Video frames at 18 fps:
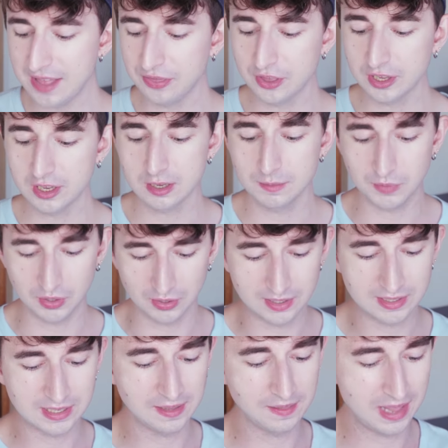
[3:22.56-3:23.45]
at the
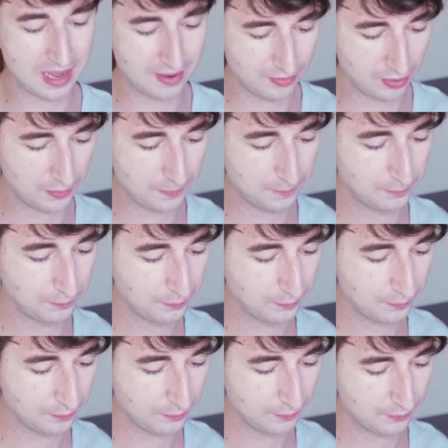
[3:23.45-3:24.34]
community level.
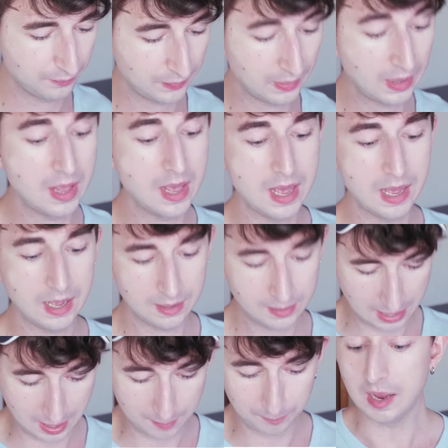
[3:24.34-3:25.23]

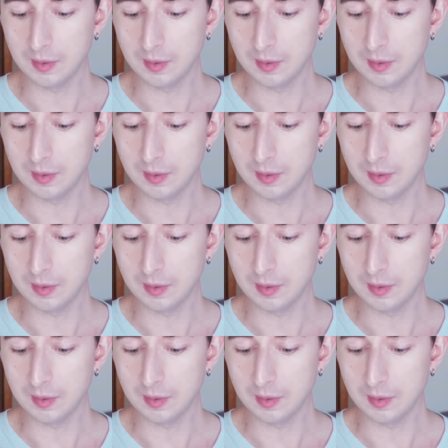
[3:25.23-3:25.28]
Yeah,